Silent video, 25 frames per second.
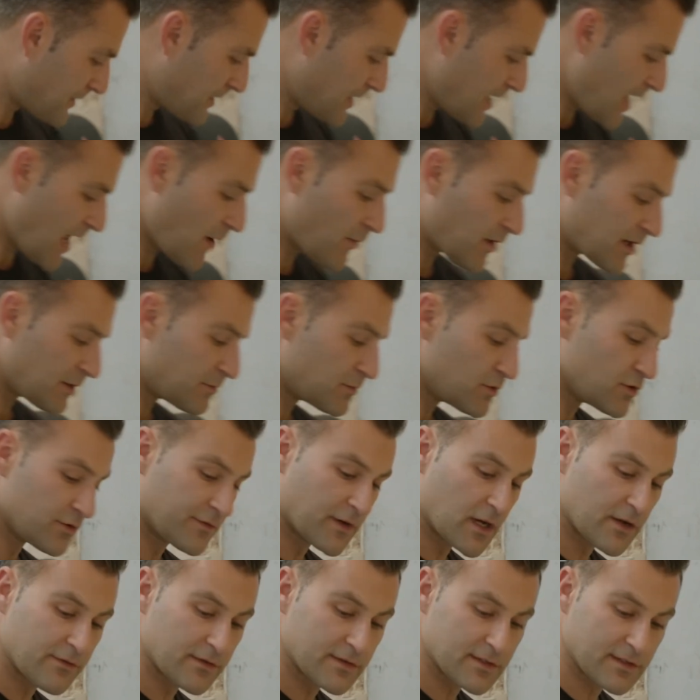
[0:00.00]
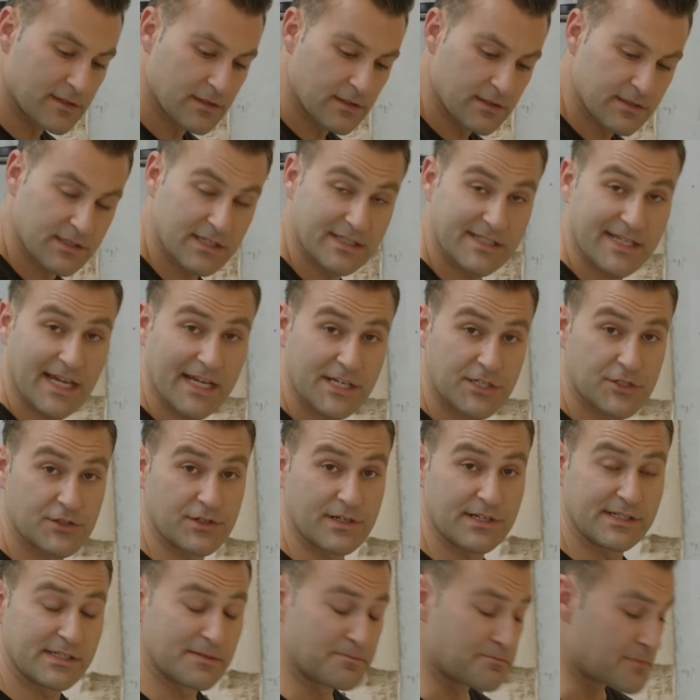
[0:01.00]
and we're going to move over to
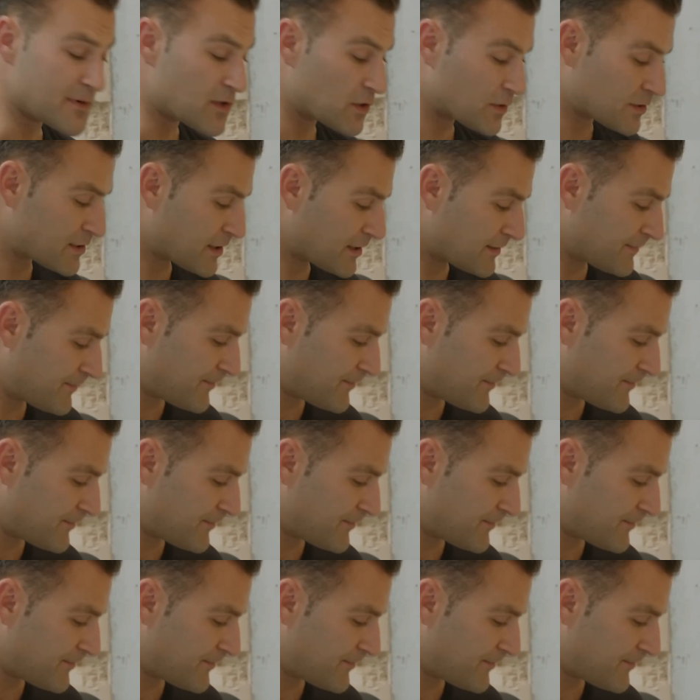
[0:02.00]
texturing some milk.